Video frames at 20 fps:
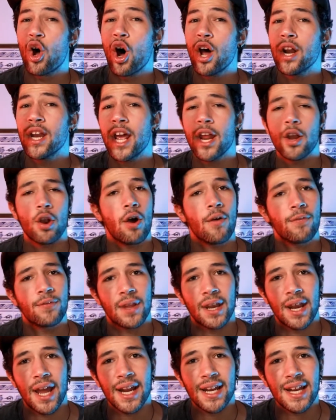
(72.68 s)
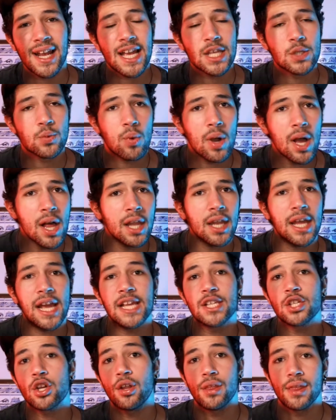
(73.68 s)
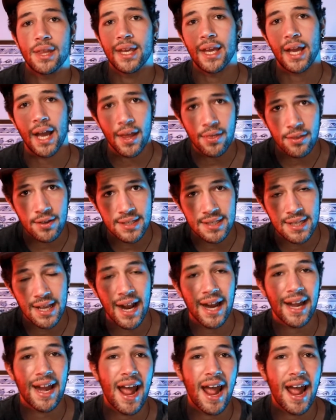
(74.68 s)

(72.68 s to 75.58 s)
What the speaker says: on and off the light, as well as on the other side